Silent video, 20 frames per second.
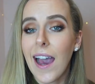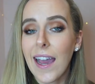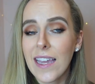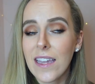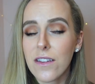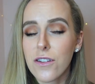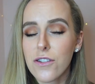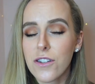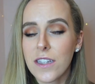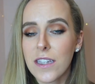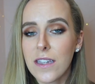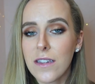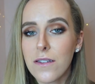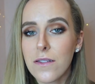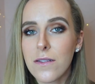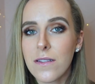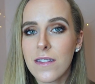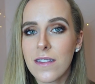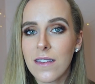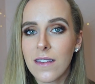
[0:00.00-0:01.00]
I usually
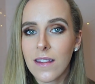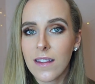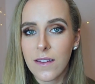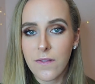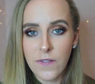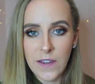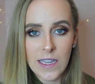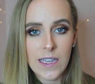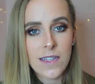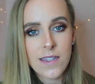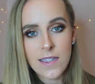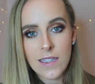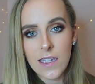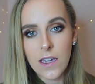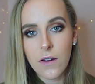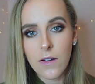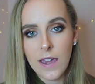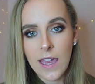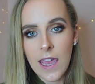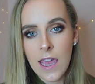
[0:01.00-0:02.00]
use the
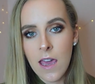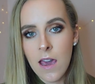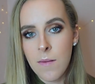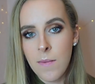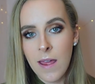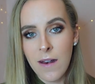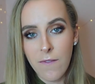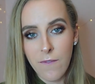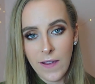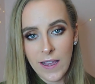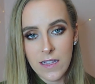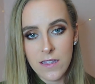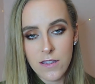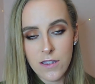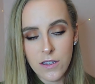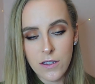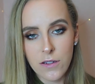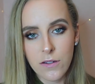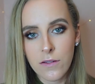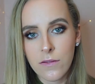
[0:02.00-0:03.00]
VSCO Cam and
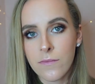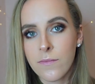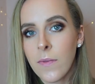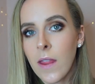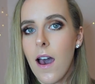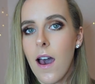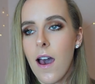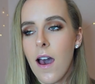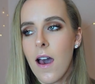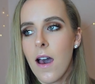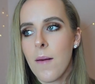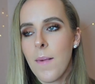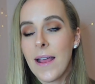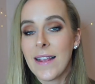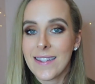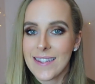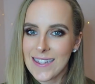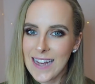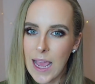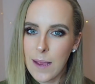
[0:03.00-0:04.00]
Facetune
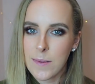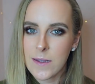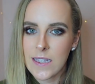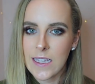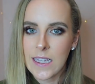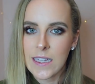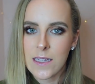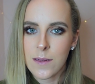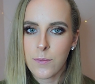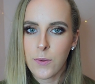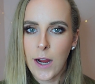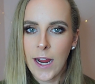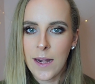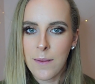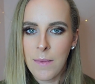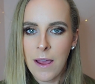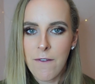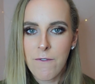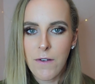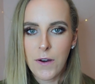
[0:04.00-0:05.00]
and Snapseed to brighten
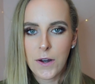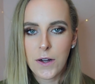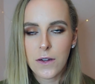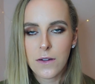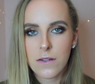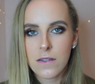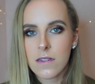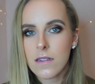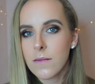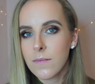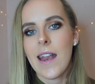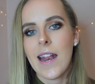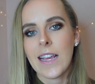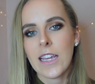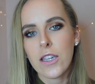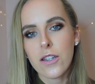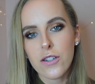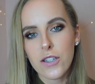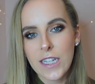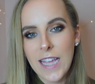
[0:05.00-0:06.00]
my photos, and I
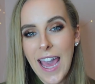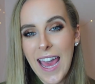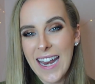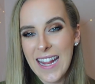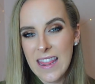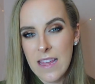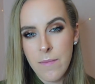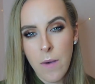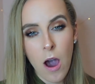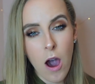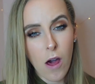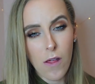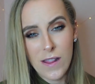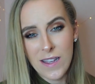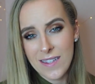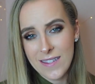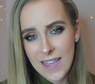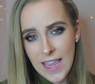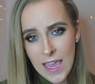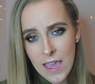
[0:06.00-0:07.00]
usually edit them all the
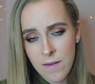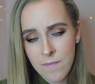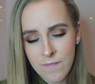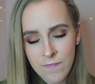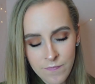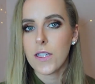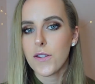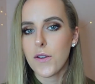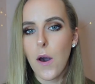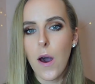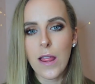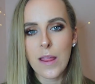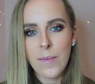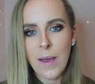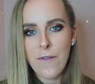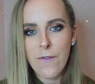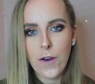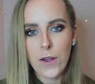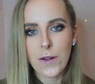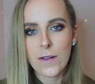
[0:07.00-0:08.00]
same, so all of
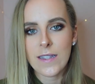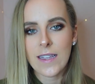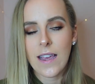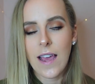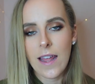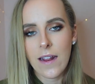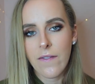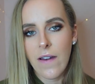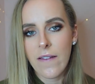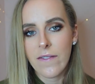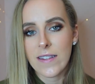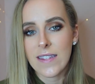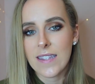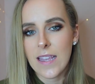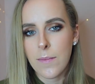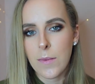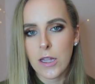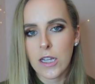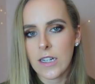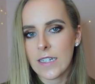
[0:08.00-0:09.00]
my photos kind of have a
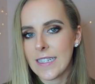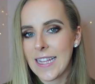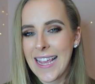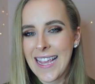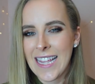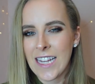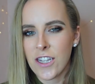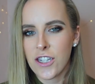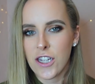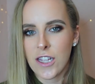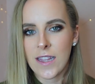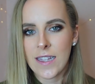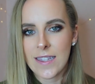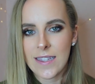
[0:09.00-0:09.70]
similar tinge and